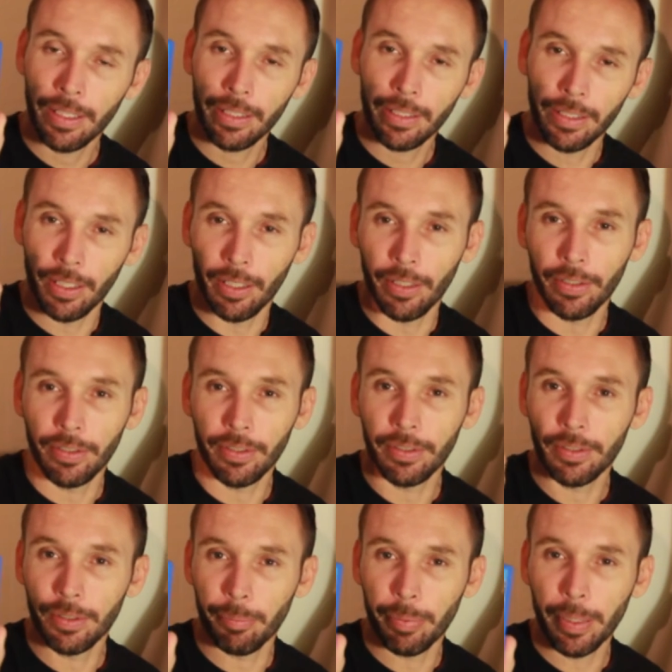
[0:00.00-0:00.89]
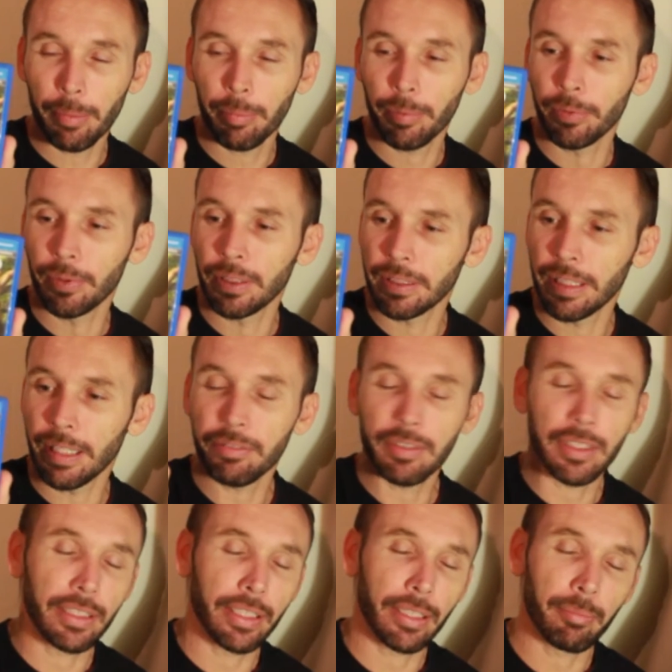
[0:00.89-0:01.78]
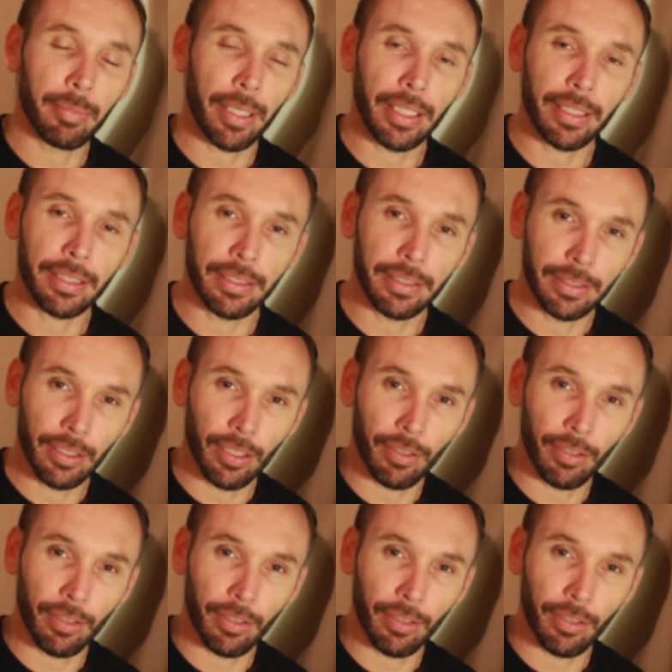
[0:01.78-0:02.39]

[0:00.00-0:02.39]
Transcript: you know, the devs that did make it,